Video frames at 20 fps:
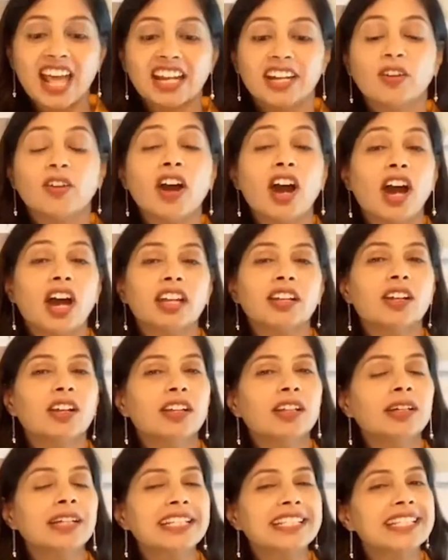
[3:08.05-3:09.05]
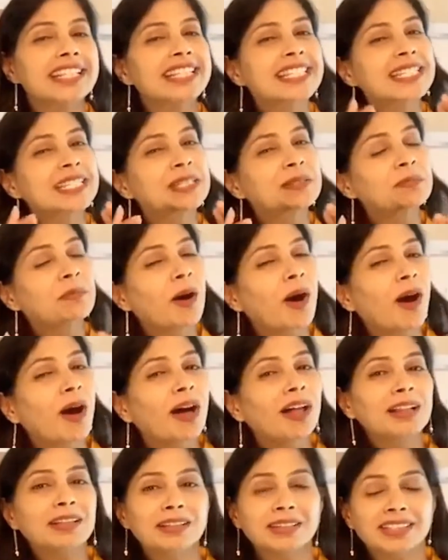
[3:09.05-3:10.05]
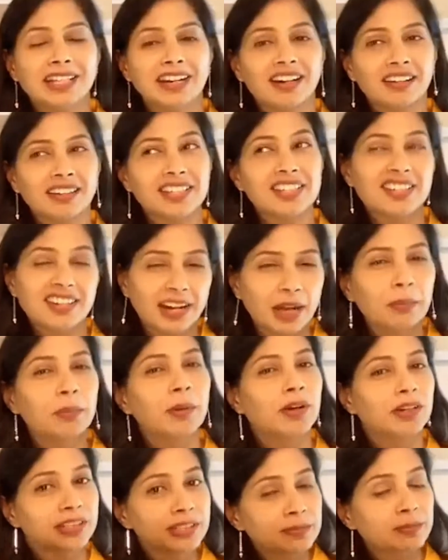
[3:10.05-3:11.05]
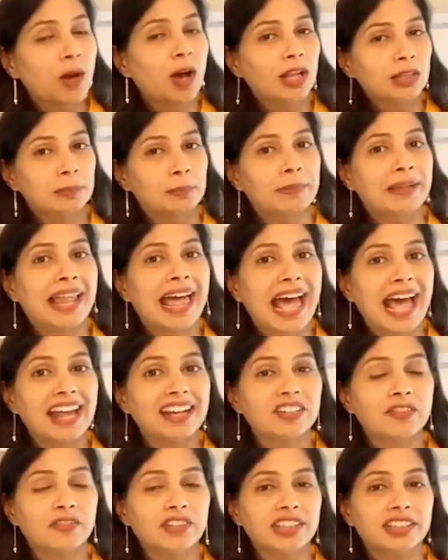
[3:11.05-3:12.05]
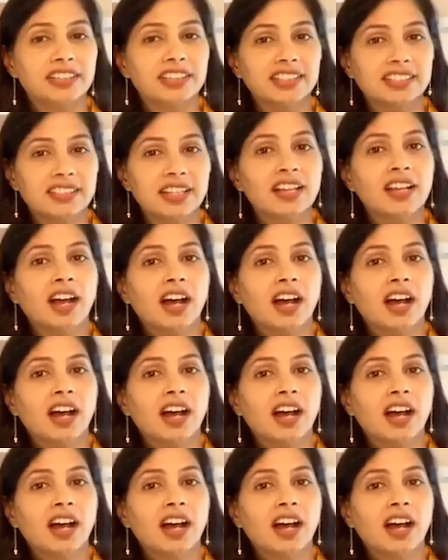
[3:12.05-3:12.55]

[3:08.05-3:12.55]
Now, oregano is a small shrub or a small plant with these